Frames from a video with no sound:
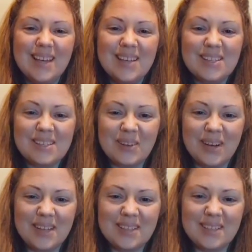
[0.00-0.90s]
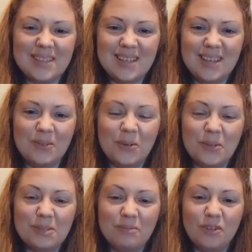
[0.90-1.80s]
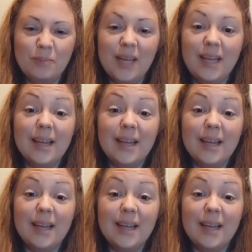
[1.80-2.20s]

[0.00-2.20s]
It's so nice to see you all, some familiar